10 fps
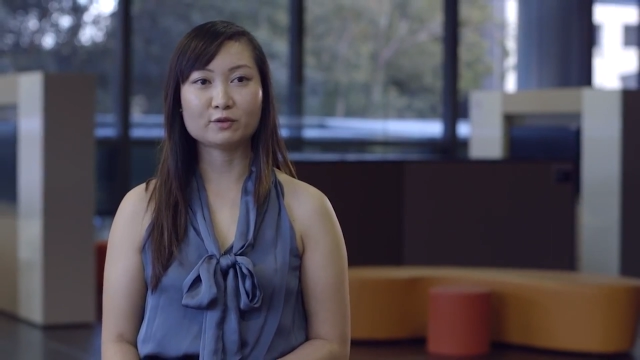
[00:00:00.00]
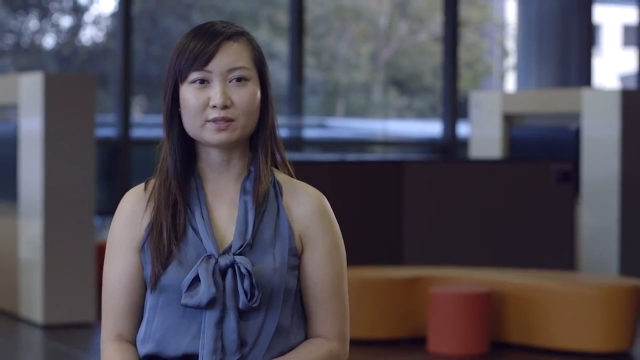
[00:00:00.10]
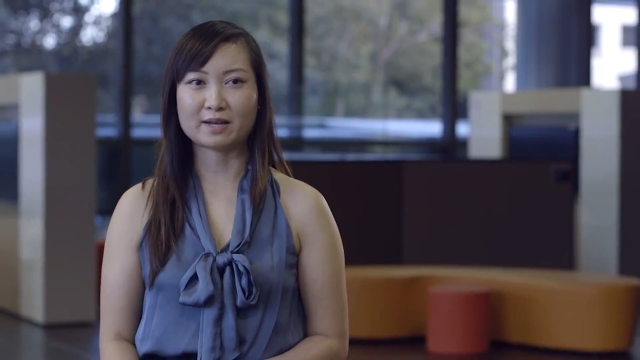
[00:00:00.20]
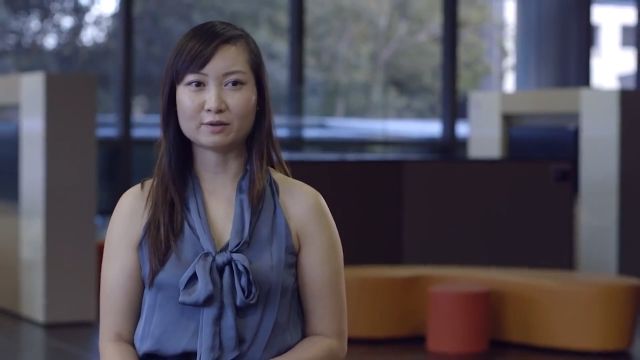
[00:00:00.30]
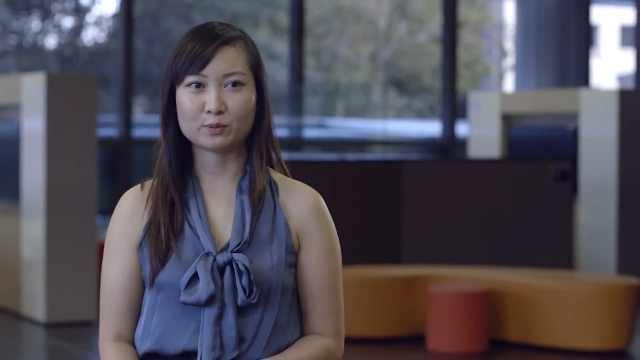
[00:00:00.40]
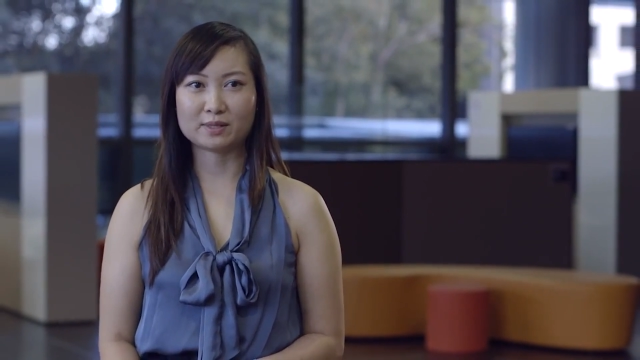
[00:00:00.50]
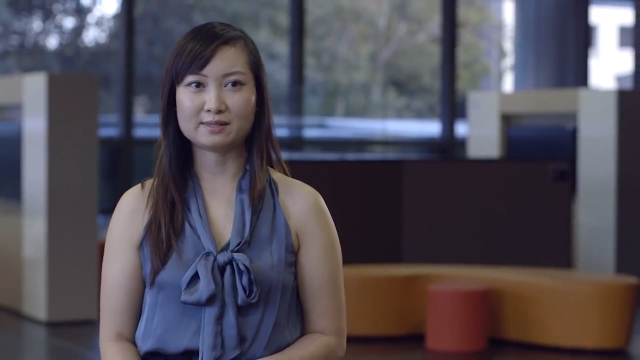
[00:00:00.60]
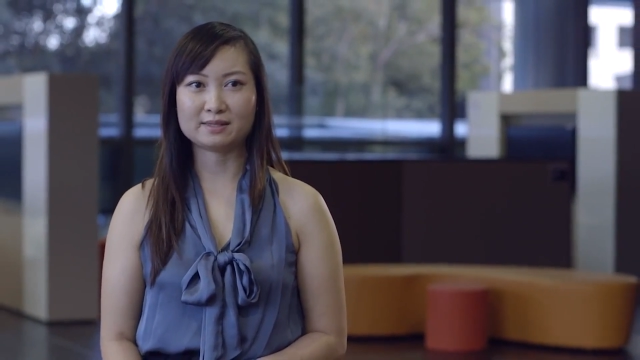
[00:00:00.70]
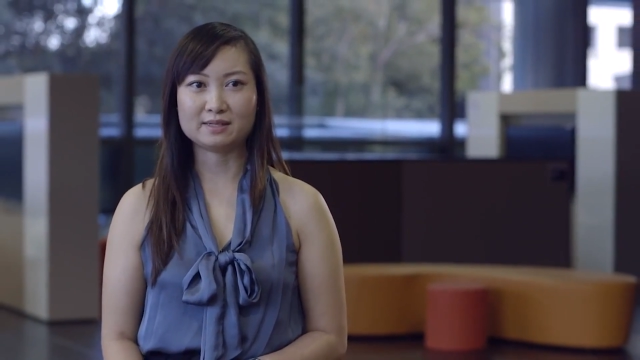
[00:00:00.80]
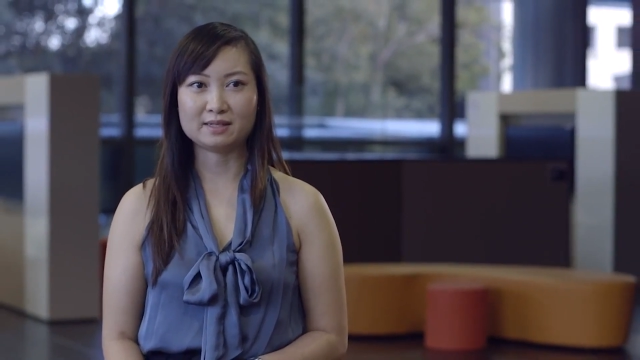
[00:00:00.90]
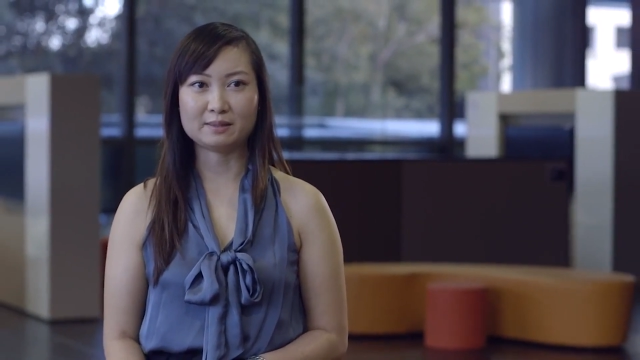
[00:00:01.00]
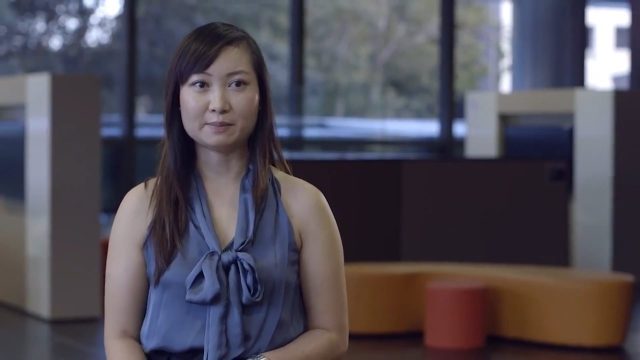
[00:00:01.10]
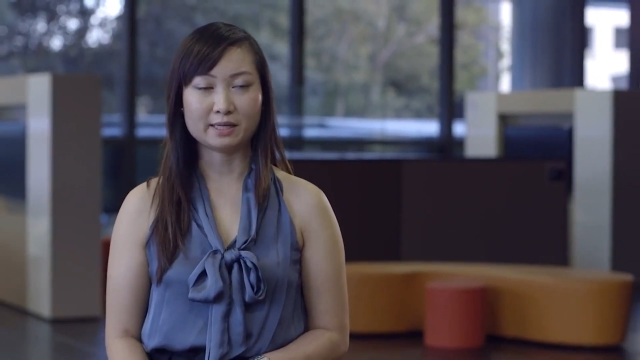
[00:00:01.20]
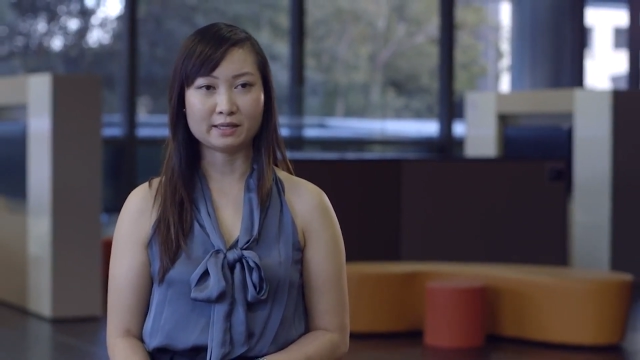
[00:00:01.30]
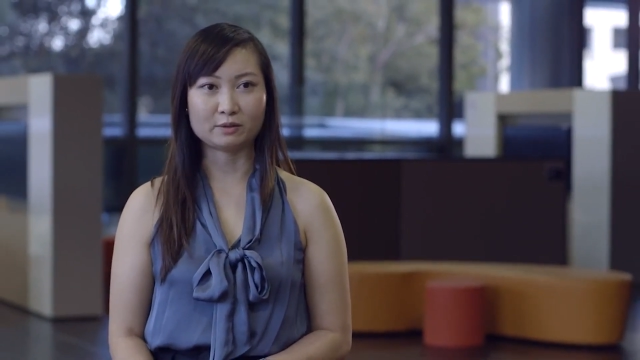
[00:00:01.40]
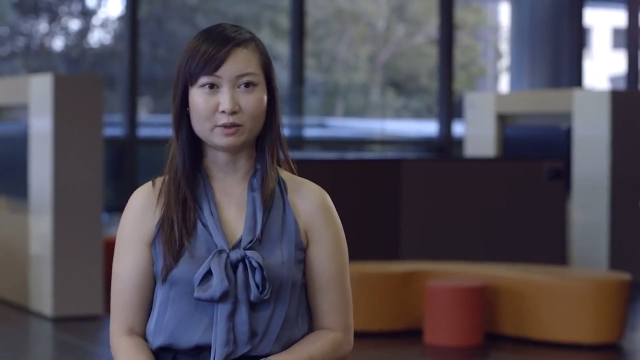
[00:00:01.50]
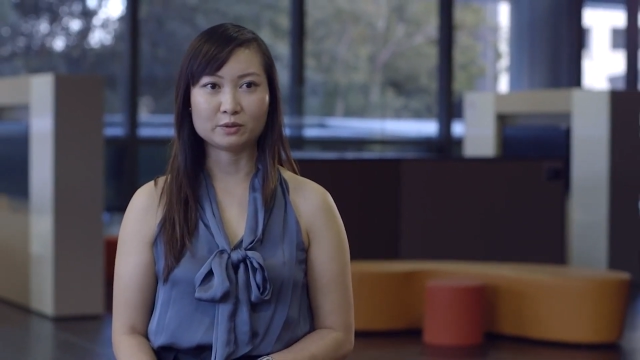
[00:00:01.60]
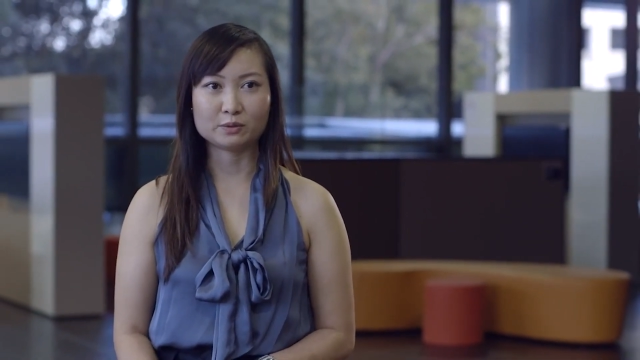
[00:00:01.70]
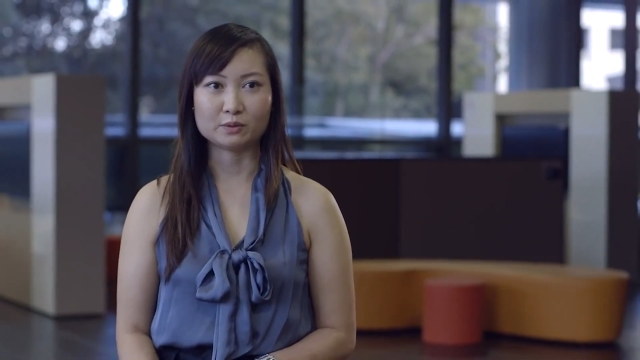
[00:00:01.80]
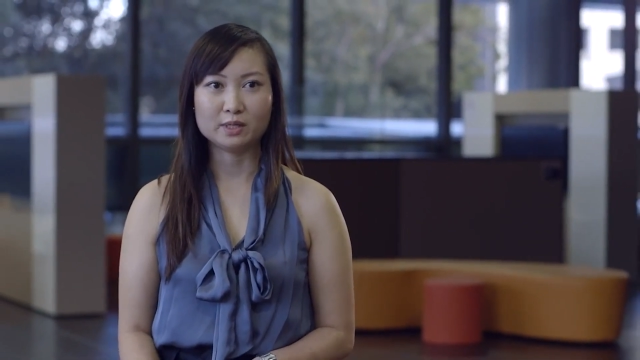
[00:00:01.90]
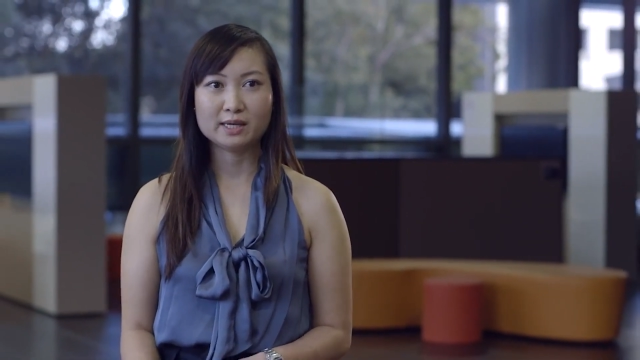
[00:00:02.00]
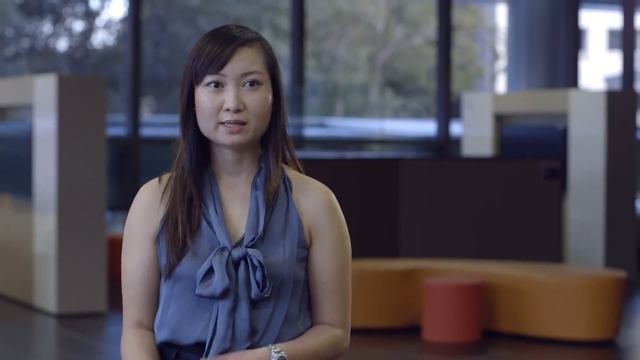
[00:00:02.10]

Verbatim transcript: for Southwest Sydney Medicare Local.